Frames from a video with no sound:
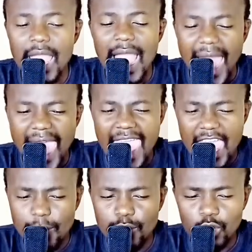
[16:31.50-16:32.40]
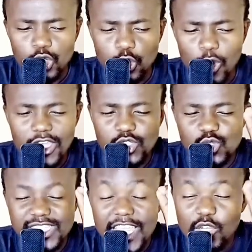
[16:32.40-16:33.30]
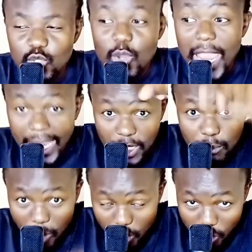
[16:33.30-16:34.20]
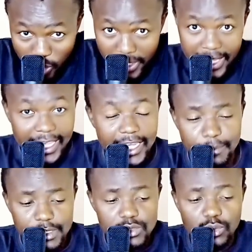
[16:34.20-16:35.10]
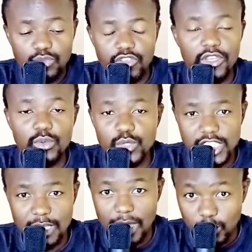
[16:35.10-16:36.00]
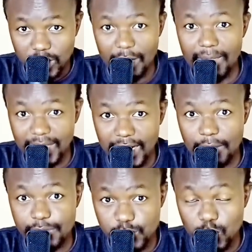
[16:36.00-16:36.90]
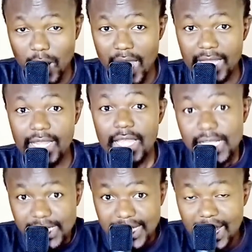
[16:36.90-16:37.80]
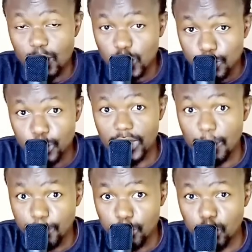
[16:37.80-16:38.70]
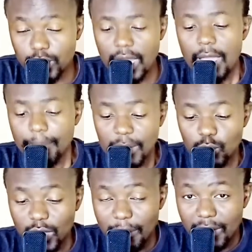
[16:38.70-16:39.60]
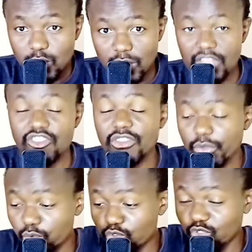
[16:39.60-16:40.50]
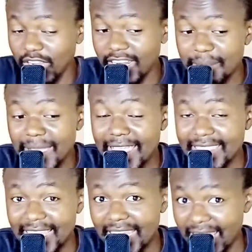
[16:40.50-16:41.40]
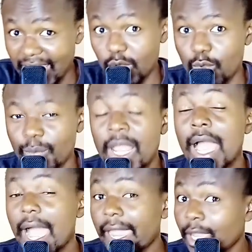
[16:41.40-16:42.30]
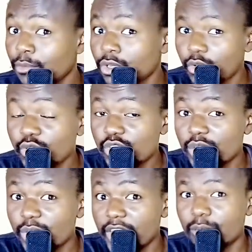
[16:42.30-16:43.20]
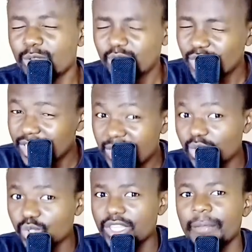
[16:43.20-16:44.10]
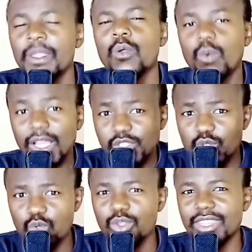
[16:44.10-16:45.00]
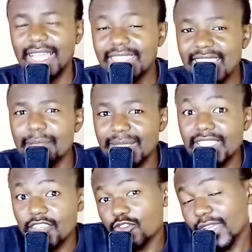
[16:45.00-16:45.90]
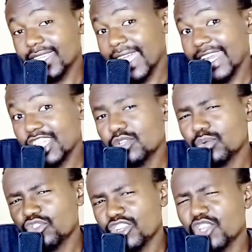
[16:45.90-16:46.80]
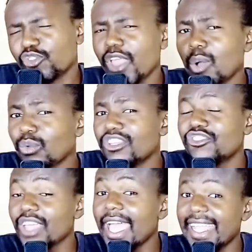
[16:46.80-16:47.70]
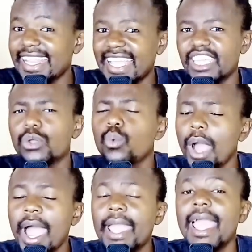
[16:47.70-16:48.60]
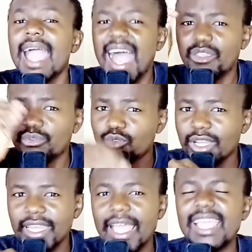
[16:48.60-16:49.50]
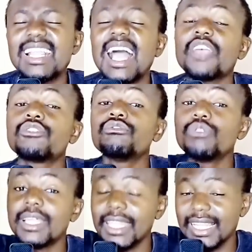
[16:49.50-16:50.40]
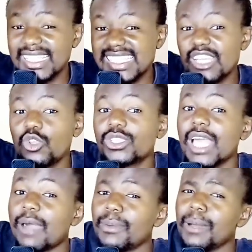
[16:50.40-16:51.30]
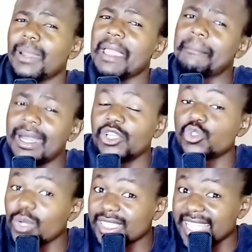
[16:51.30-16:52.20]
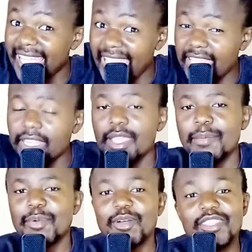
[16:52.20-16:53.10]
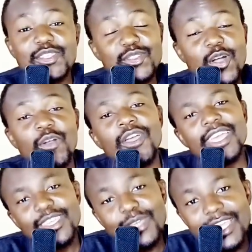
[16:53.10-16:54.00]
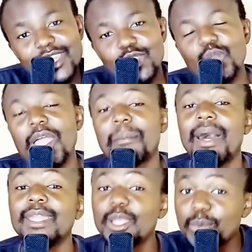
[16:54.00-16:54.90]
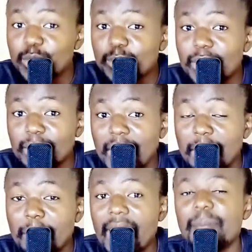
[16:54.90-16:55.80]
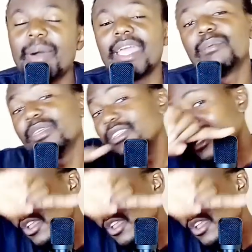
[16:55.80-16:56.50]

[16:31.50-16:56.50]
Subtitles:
I am not going to tell you anymore. It means ni ku byeli ni ku tshika ku themendela vusiwana tshika ku tiputaputa mara u ya mahlweni sweswo ni ku byela ra mahetelelo. I am not going to tell you anymore. You listen to that. Once you know that thing must give you a direction ku swilo swi ya kwini swi ya endla yini why a swi vula na i tlhe a swi vula na le ndzeni loko se a vulavula hi mani towards the end because this song you intro ya mani ivi yi vulavula hi papa ivi